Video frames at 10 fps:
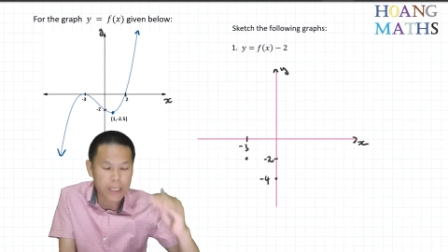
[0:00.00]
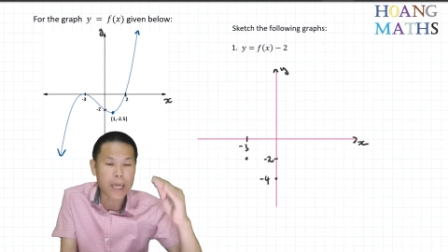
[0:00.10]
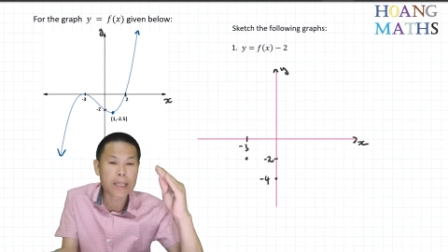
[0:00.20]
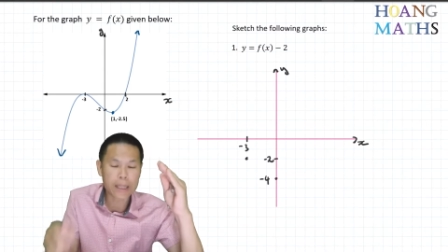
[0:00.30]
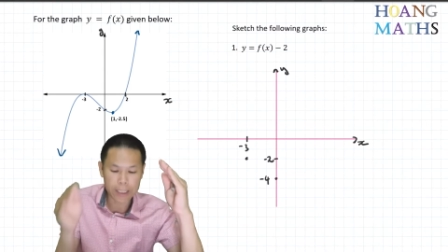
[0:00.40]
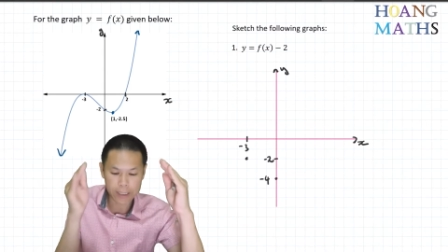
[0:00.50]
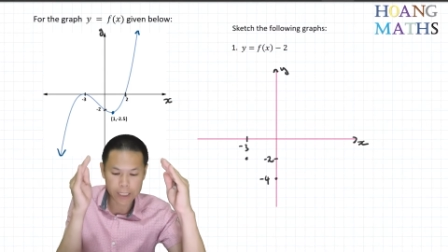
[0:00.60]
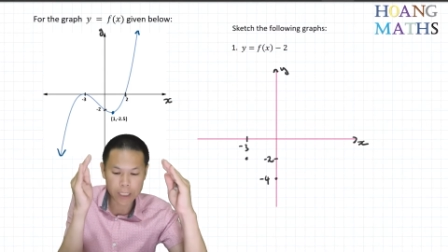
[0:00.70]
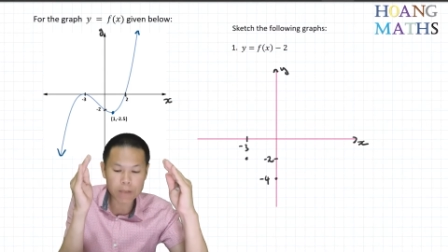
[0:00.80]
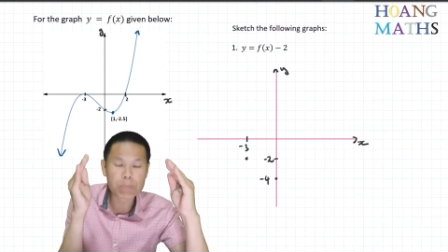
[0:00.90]
And the
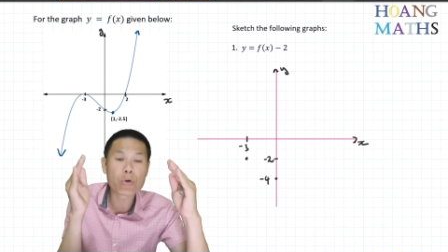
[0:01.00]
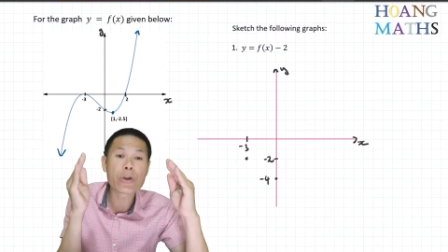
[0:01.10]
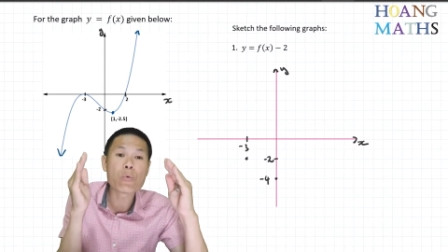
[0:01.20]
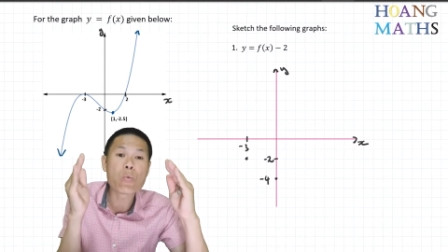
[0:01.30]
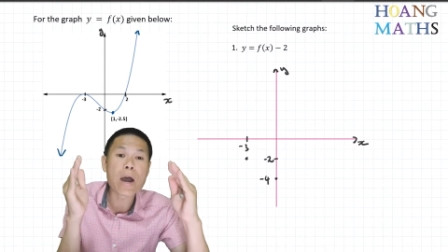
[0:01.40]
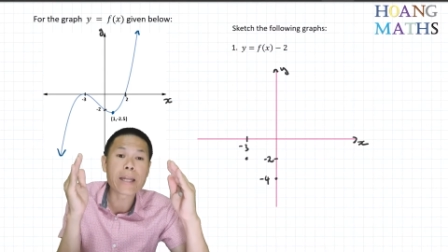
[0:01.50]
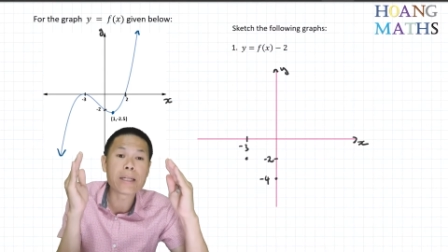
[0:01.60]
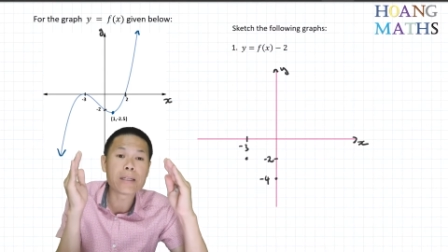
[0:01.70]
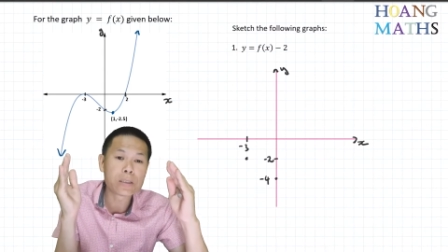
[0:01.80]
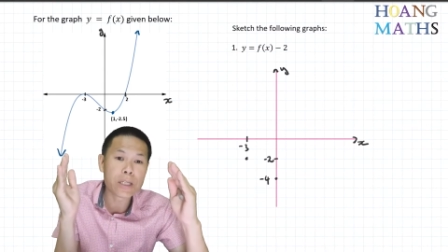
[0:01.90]
turning point
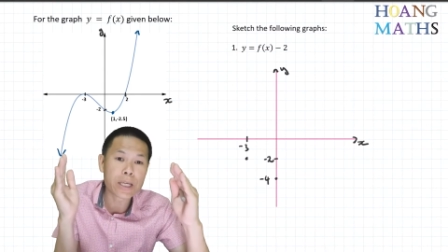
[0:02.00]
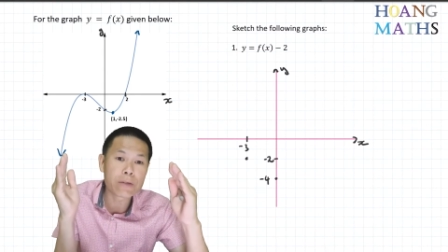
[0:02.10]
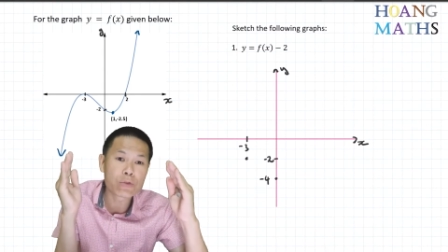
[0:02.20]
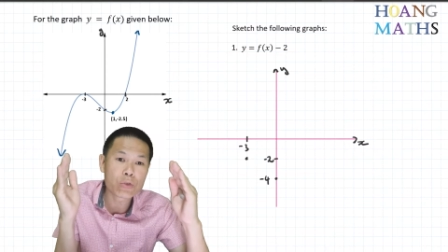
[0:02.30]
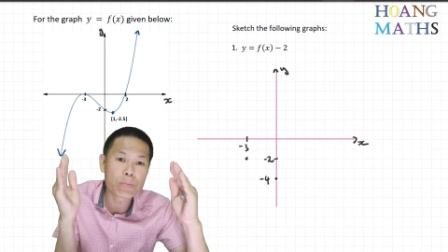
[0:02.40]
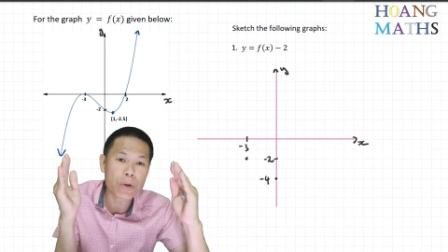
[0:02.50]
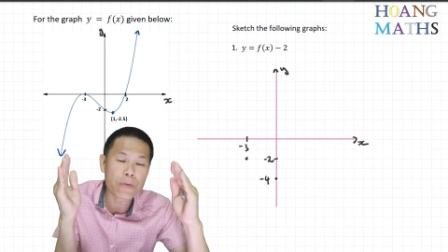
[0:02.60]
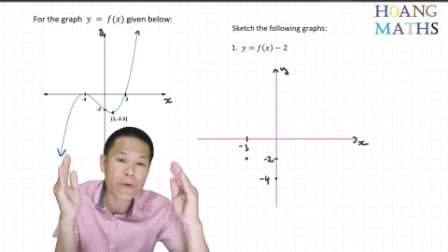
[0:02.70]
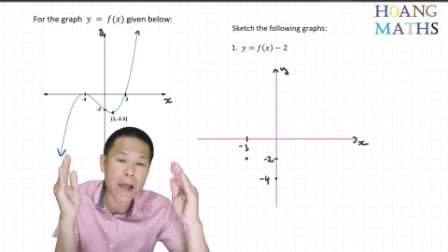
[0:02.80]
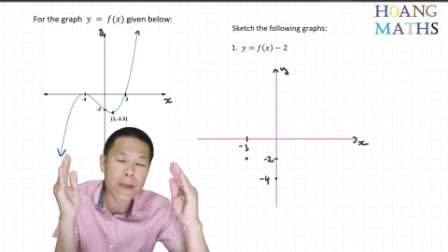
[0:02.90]
1, negative
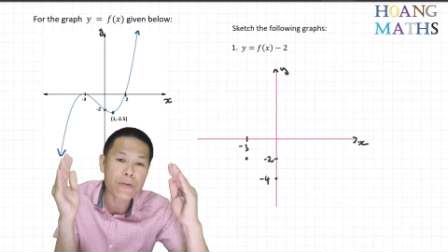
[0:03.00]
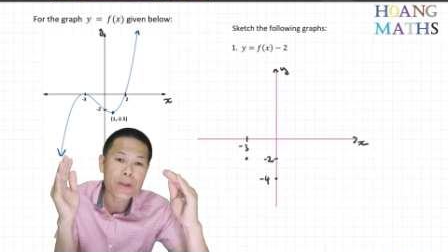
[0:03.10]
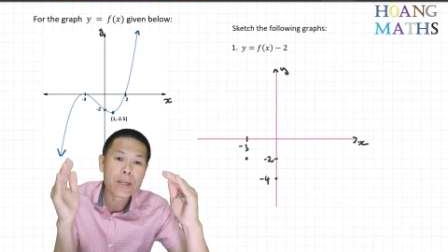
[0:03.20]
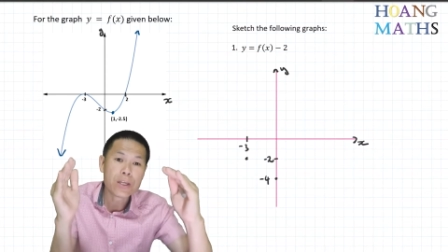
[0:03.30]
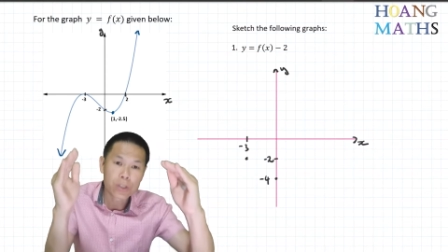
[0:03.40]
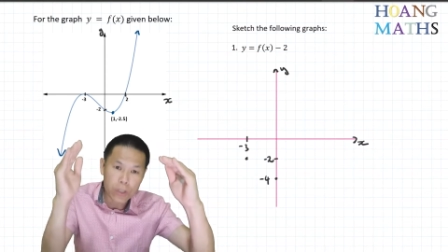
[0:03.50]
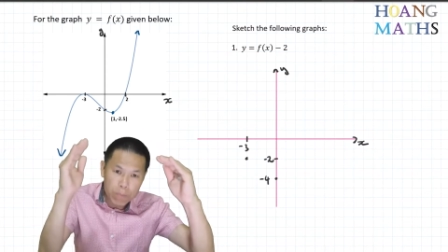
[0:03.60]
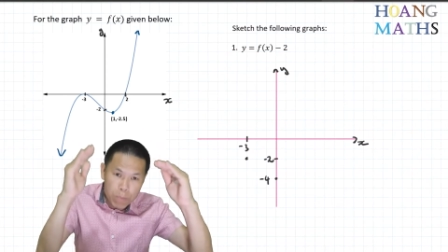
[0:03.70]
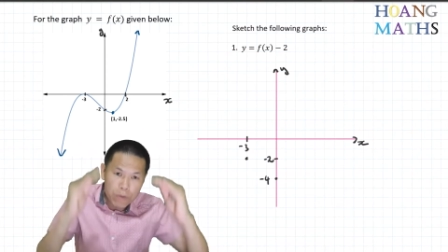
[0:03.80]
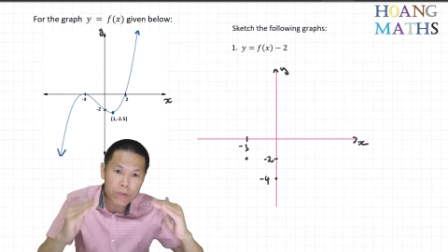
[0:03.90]
2.5. So
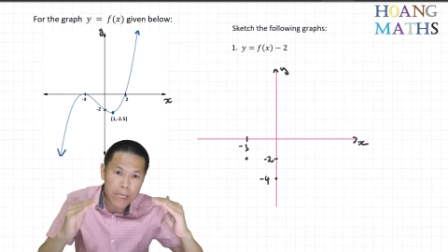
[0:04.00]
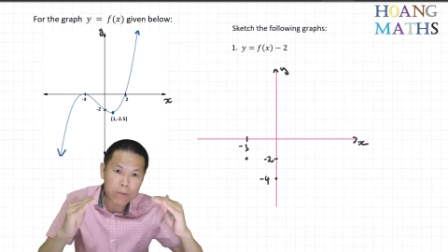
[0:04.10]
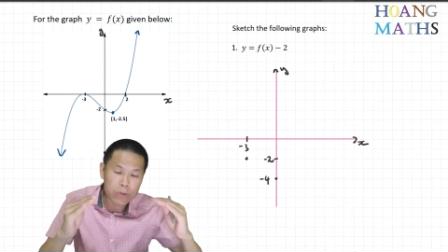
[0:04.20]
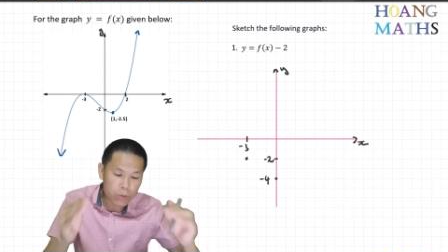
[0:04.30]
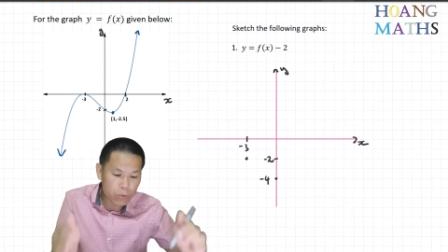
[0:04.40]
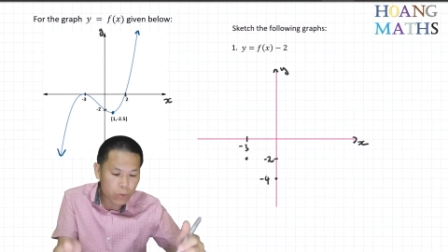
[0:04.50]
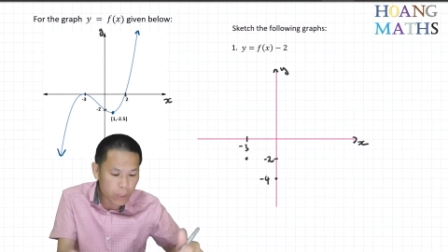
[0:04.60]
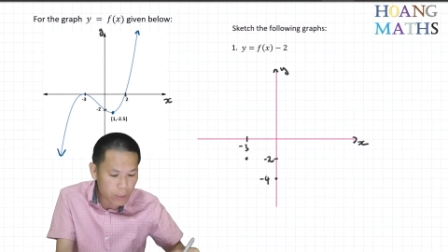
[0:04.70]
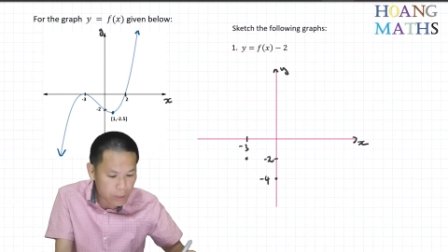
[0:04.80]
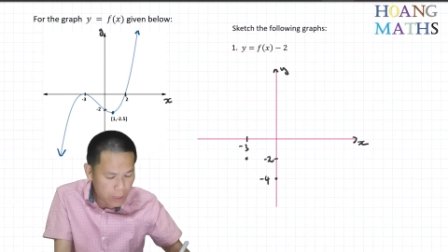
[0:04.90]
it moved down 2
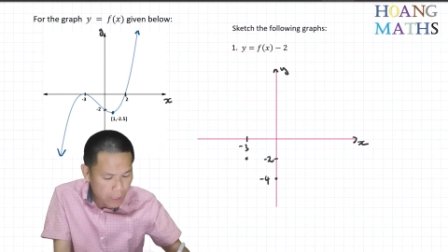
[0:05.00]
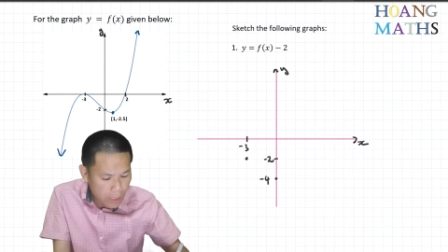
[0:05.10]
units.